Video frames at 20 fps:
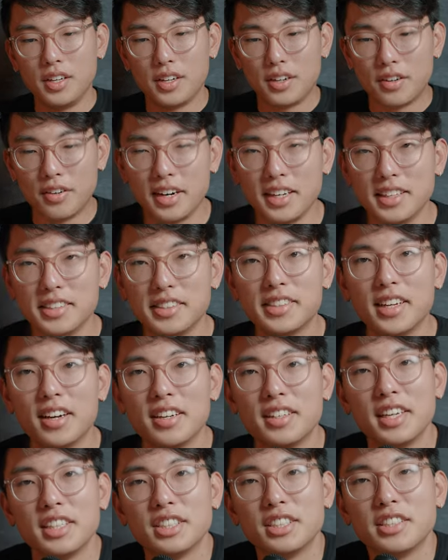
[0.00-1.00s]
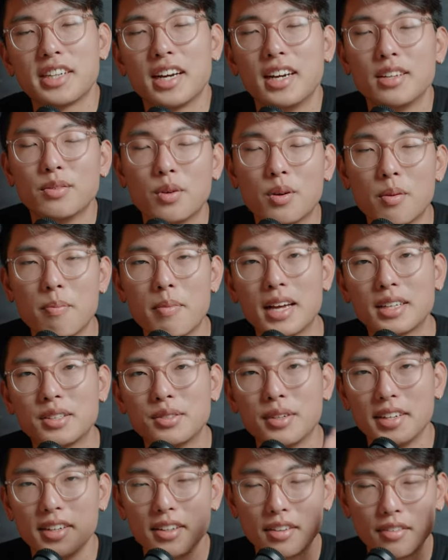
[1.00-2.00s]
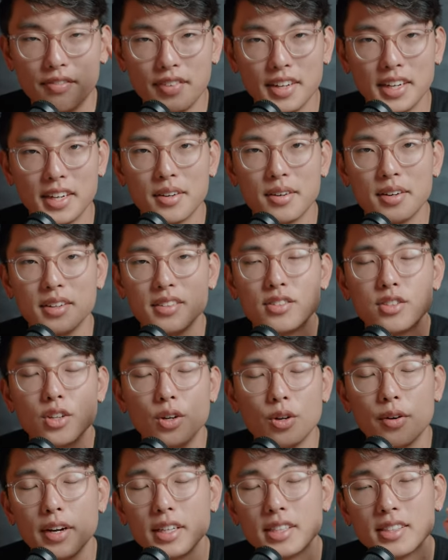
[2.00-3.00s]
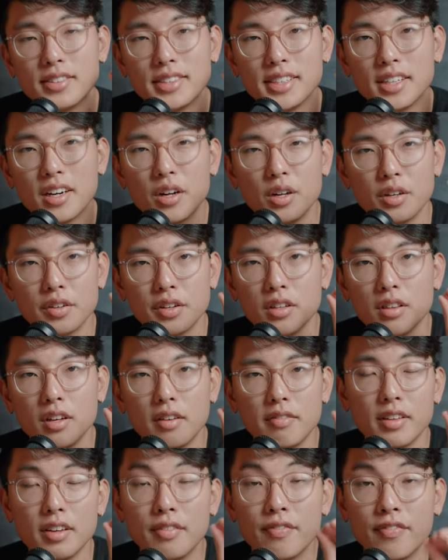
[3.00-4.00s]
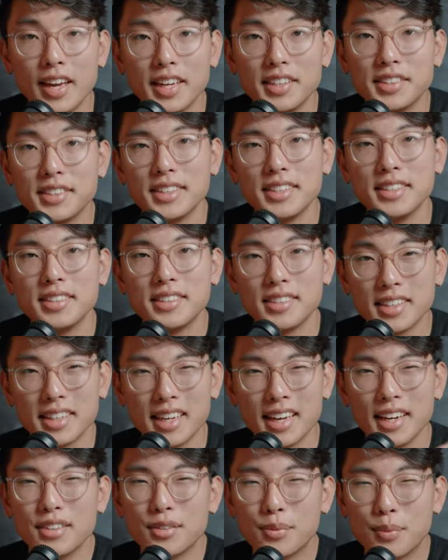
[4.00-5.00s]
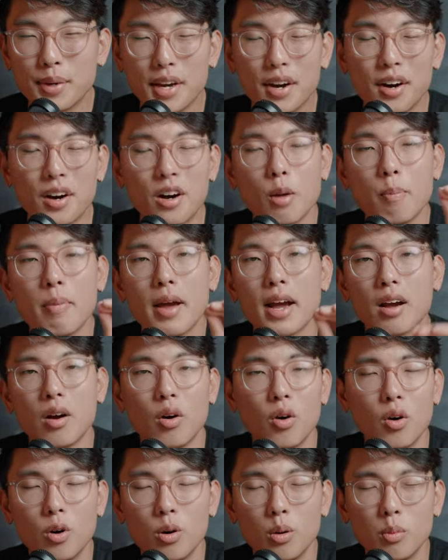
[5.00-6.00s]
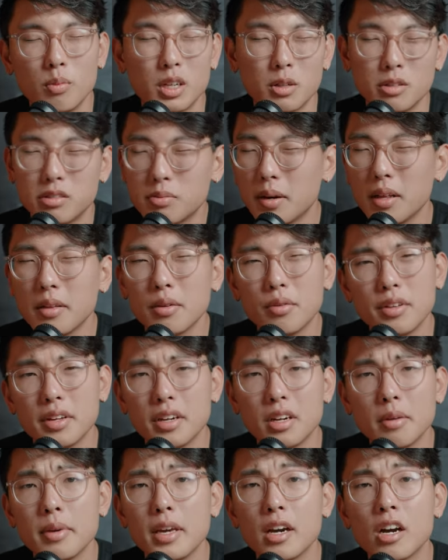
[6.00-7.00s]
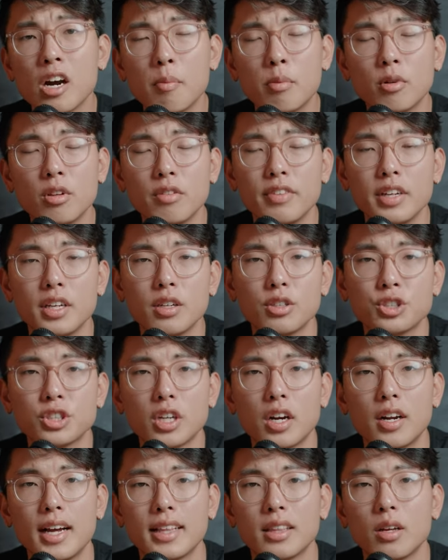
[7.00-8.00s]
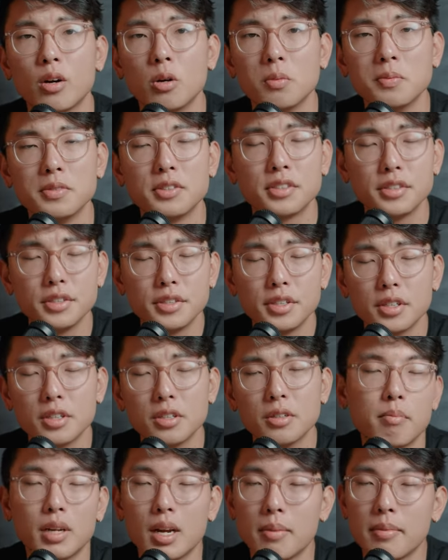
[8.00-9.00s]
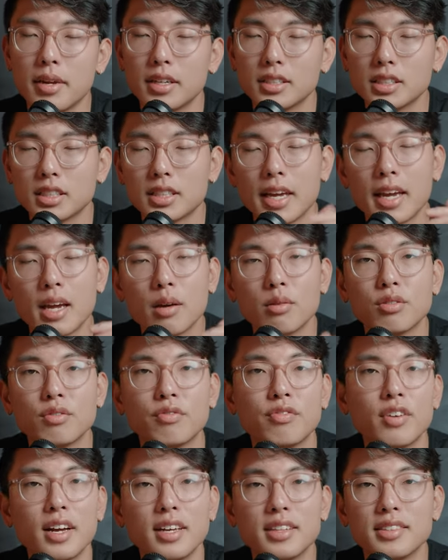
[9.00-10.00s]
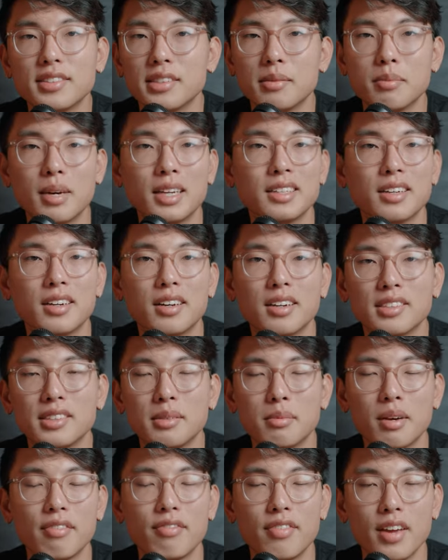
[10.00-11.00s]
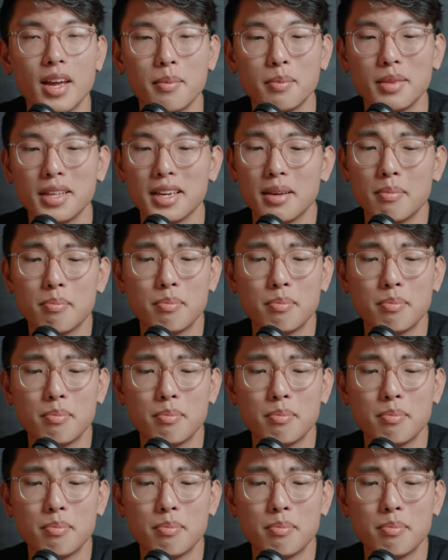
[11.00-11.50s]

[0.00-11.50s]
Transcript: Greetings and salutations, guys. Welcome back to another video. It's so great to see all your lovely faces. Yes, we are back home. There's probably only going to be a couple of videos shot at the home studio, but I'm here just to hang out with some friends, see my dog, see my family.